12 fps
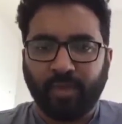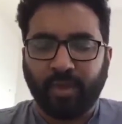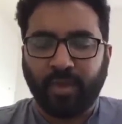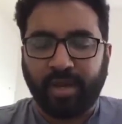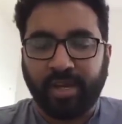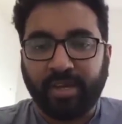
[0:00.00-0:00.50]

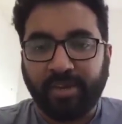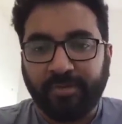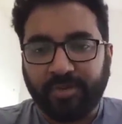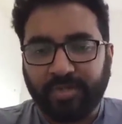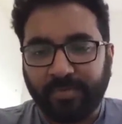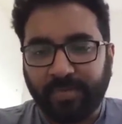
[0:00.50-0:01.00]
Right now,
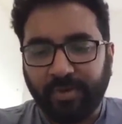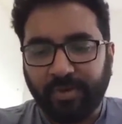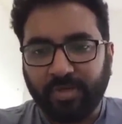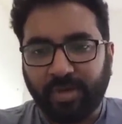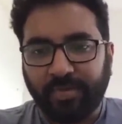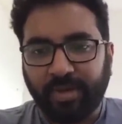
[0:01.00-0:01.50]
for somebody
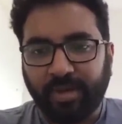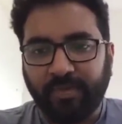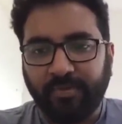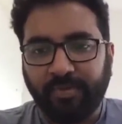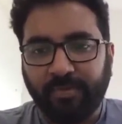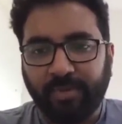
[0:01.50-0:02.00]
who's
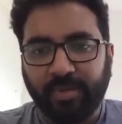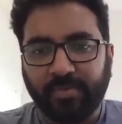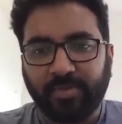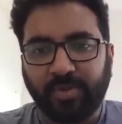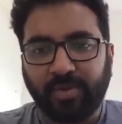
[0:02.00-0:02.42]
appearing for prelims,